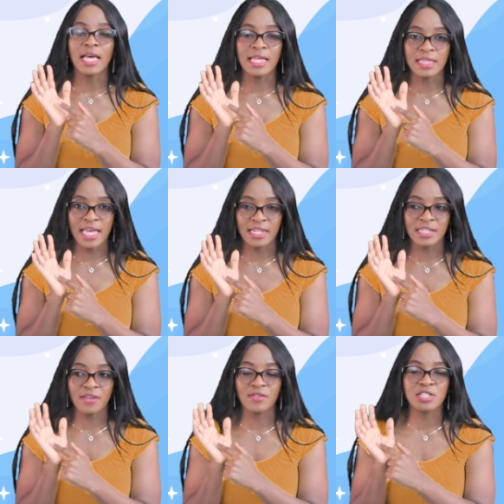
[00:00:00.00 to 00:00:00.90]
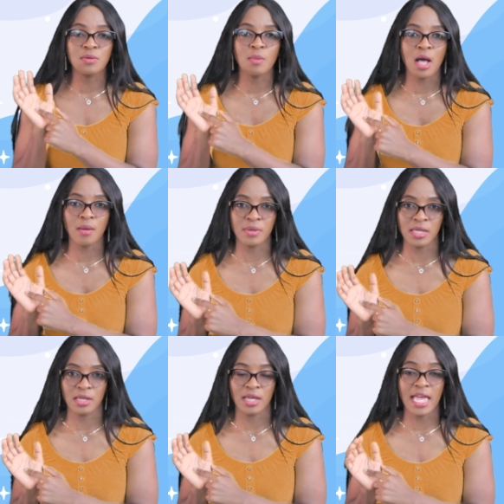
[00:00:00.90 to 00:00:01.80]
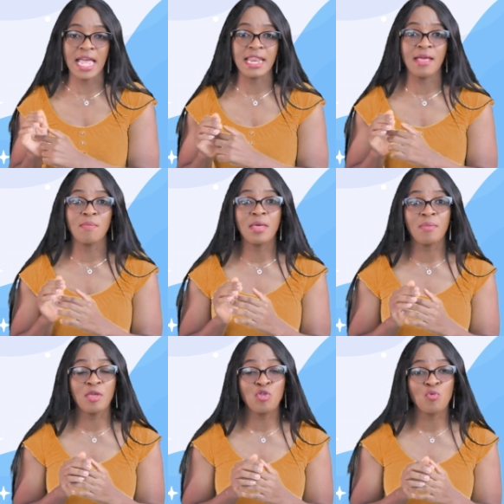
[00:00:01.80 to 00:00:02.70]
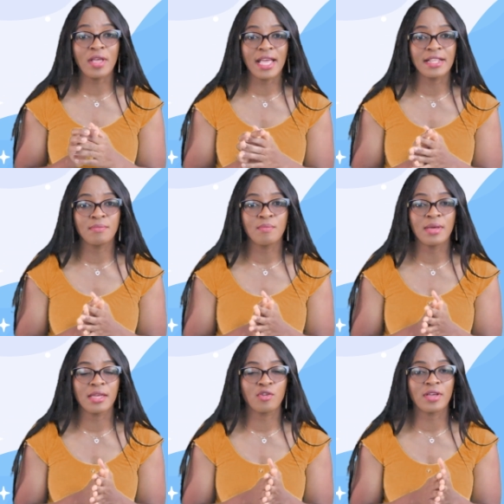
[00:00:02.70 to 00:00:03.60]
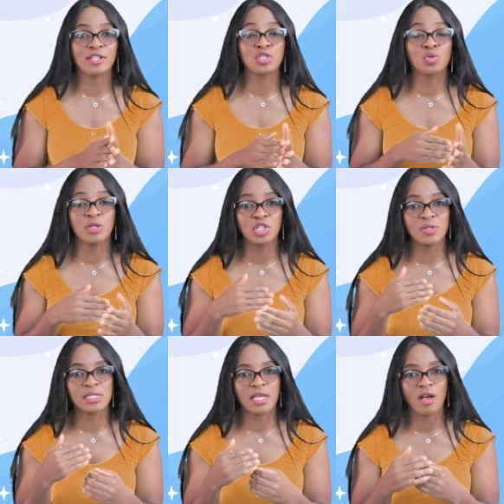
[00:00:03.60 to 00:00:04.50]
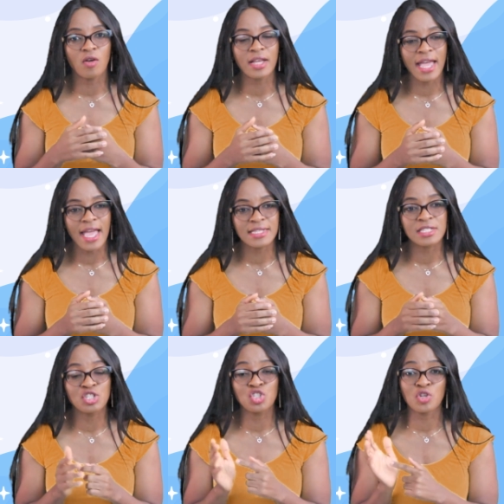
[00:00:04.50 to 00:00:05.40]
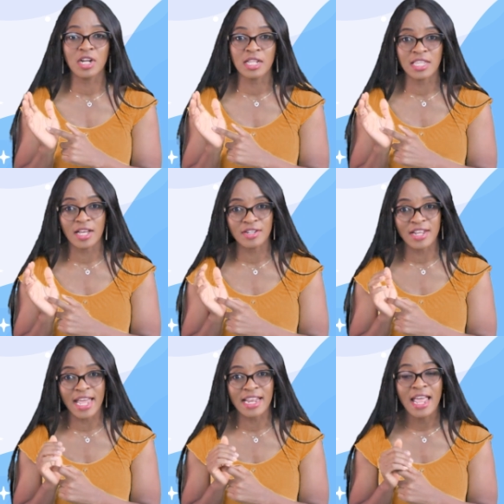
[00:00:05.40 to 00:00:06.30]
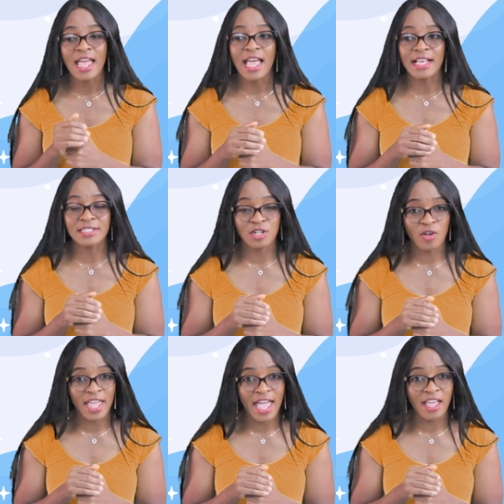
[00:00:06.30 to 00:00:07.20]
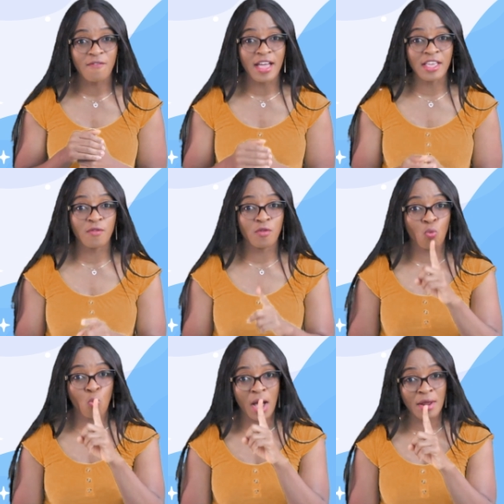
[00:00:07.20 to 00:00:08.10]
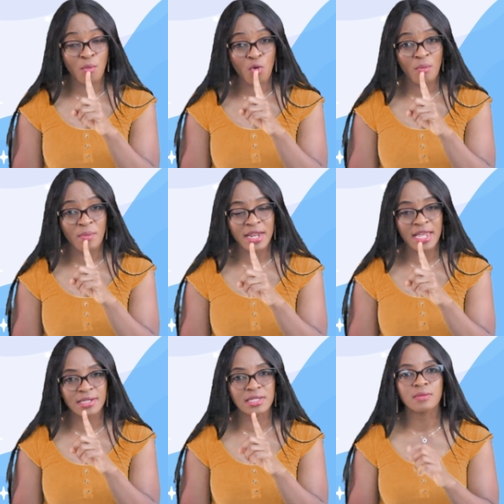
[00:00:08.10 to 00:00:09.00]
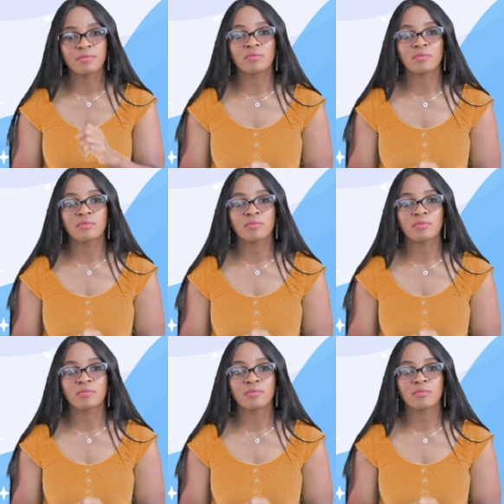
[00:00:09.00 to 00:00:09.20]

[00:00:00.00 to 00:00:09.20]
and then give it to mommy. And then maybe you can switch to say, okay, since you're not done yet, is it okay if I give you 1 more minute?